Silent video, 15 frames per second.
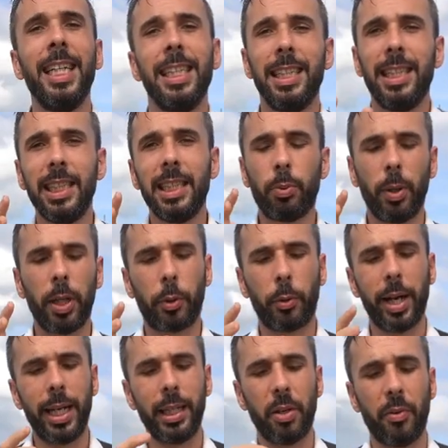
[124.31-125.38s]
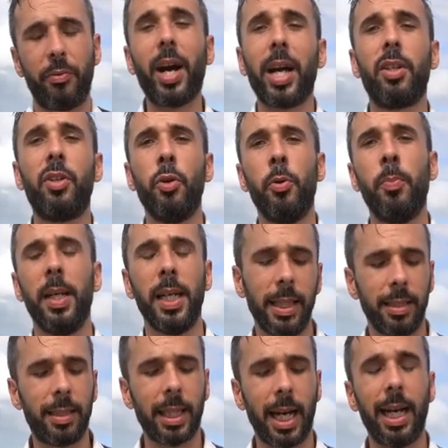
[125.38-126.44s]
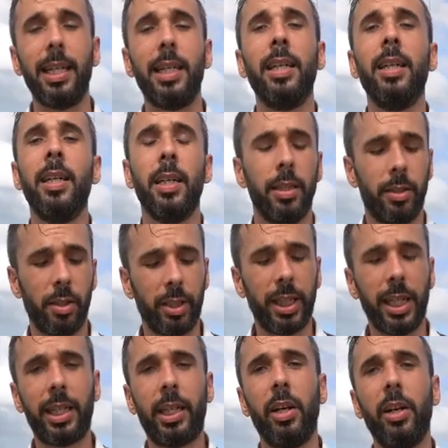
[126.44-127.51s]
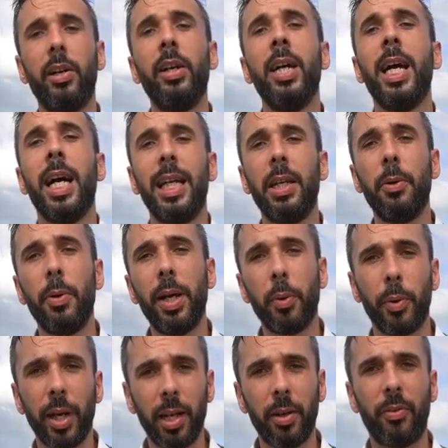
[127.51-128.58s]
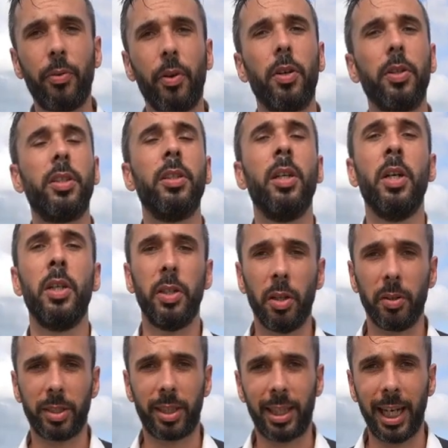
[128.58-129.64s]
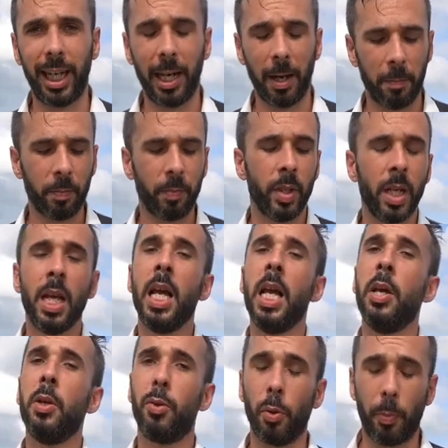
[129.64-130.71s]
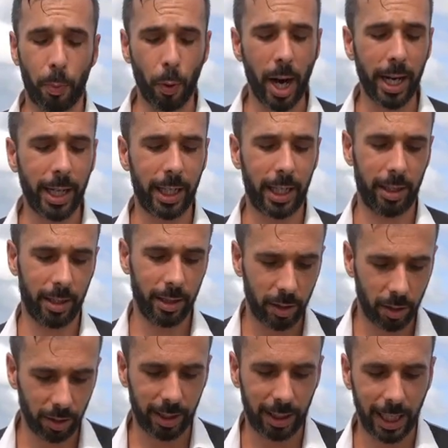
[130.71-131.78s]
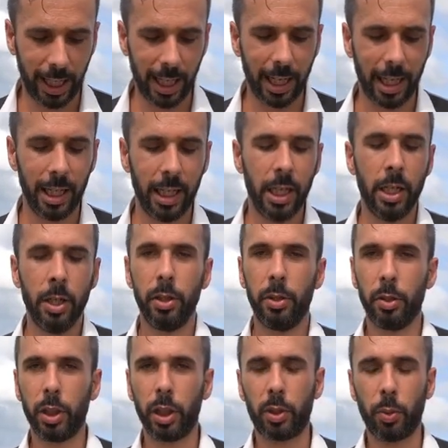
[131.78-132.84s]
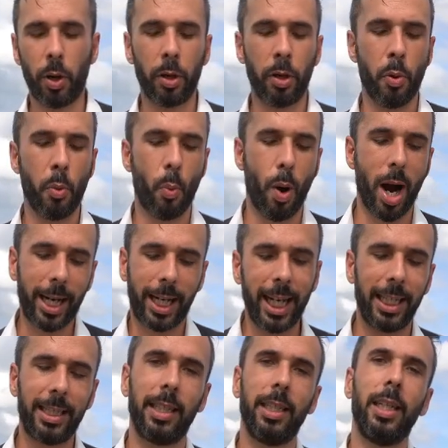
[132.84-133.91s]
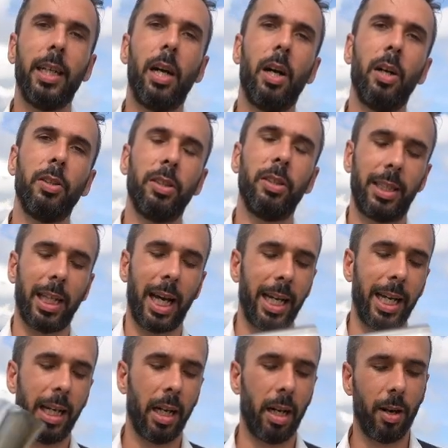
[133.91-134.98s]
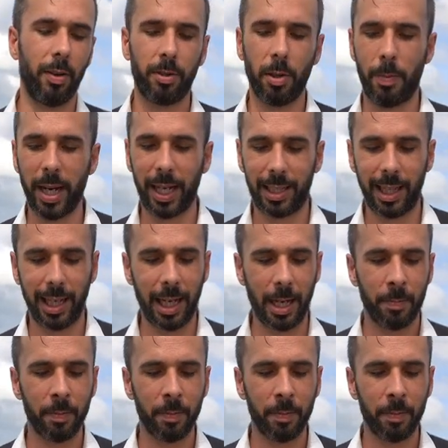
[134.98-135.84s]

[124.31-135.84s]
This will create a vacuum inside the shaker and it will reinforce your seal. To break the seal, you just want to whack it on the side of the big tin.